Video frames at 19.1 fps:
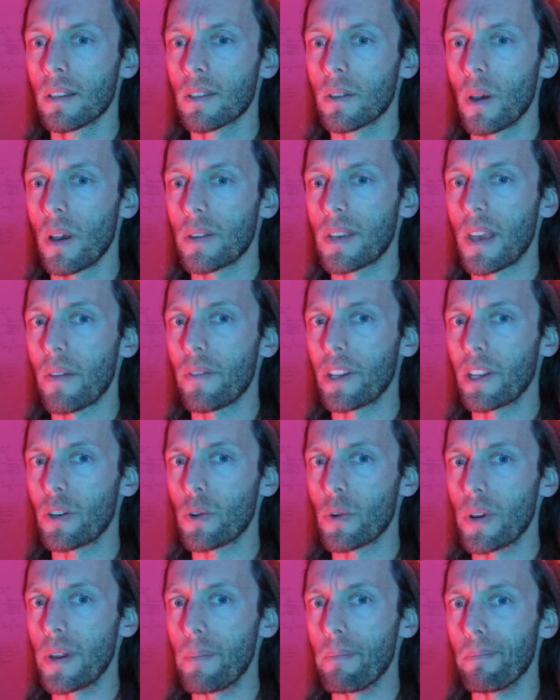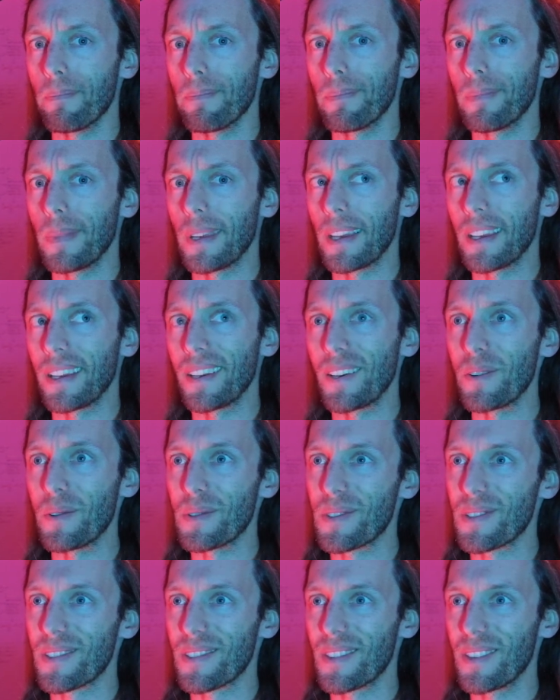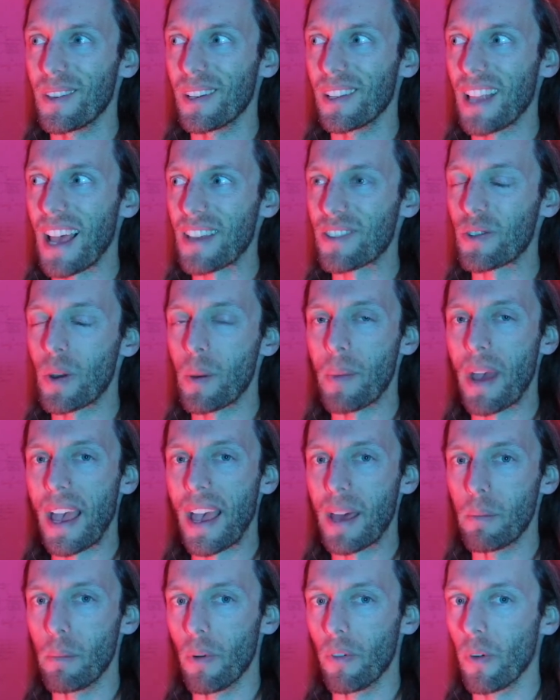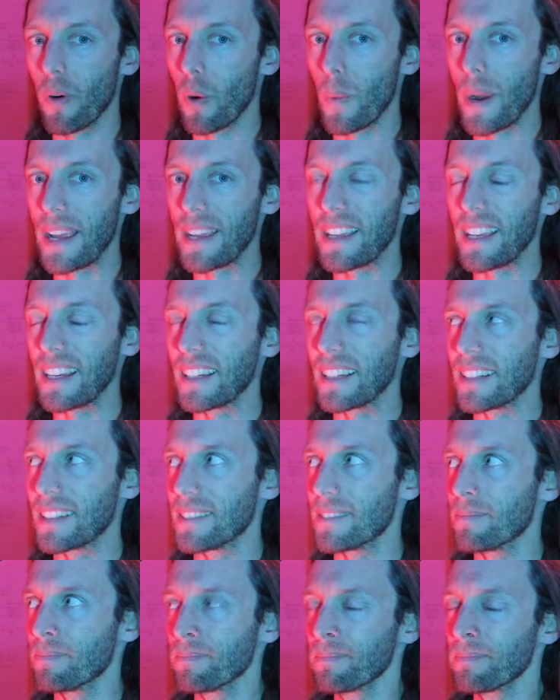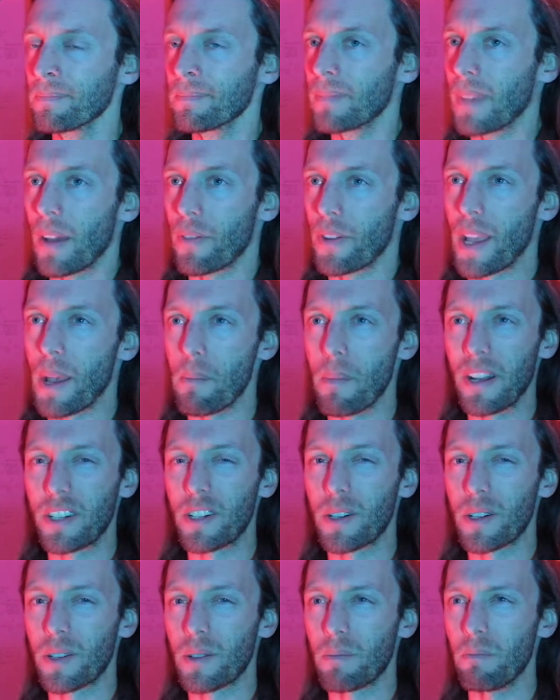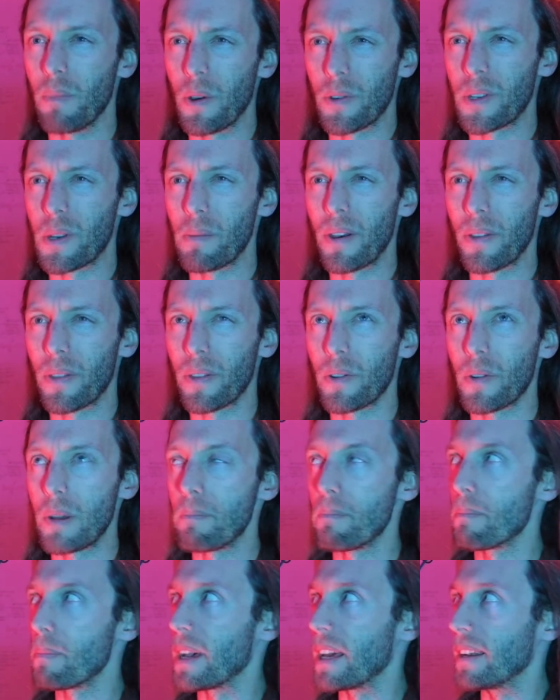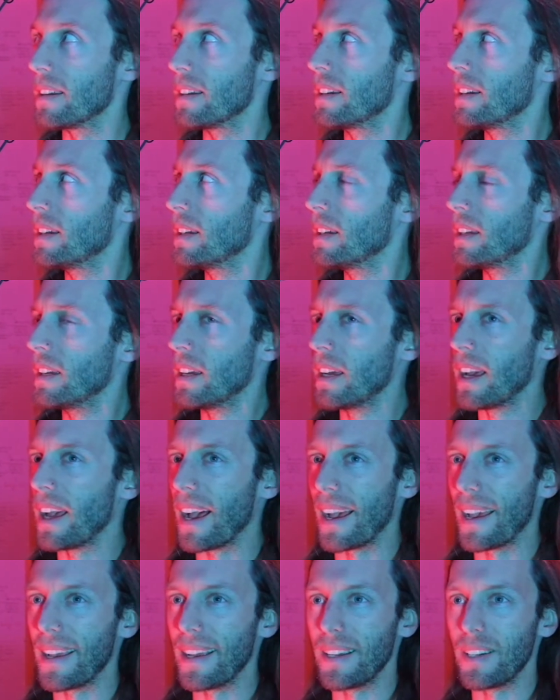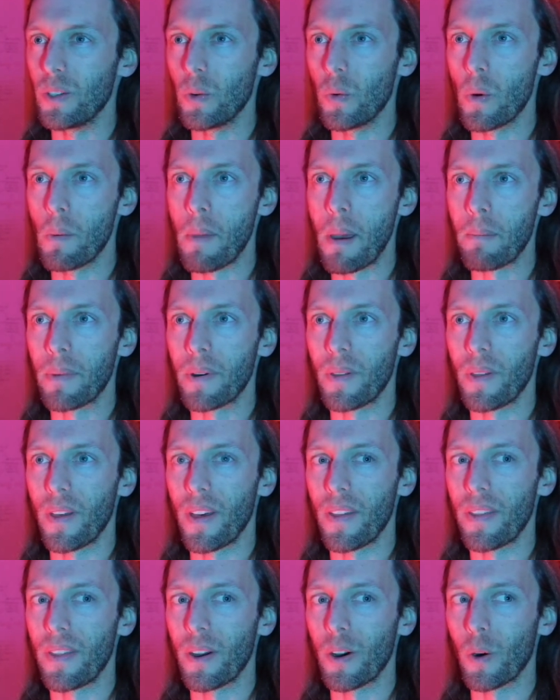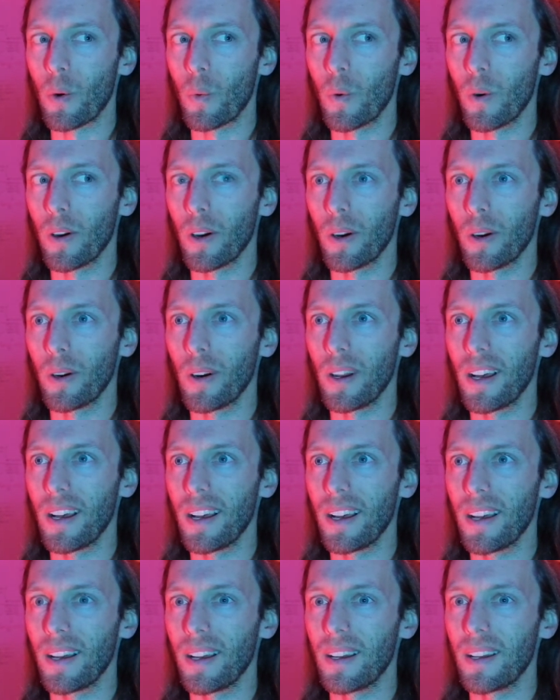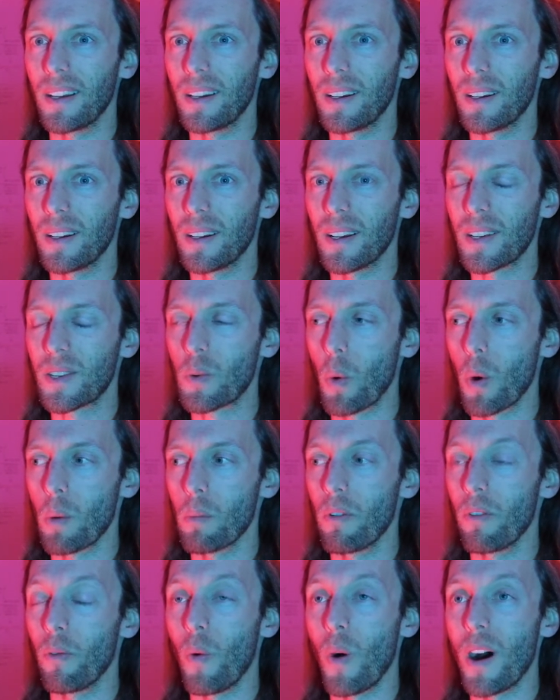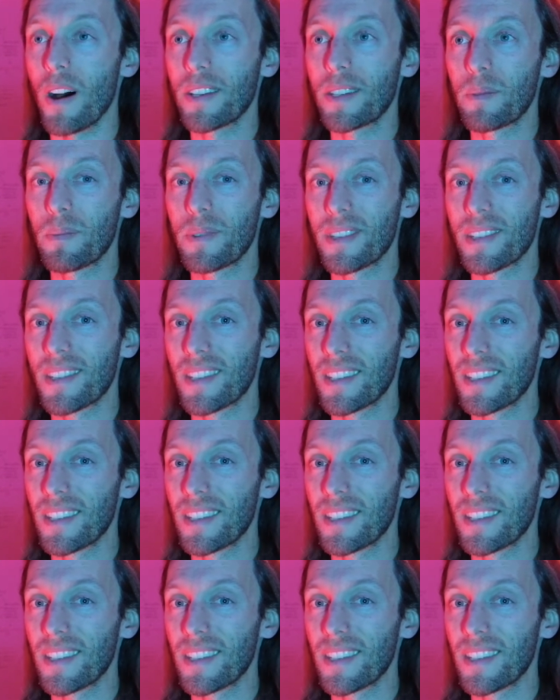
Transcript: I was having a dream. It was the last dream I had before waking, and I forget most about the dream, but I do remember that there were a swarm of wasps.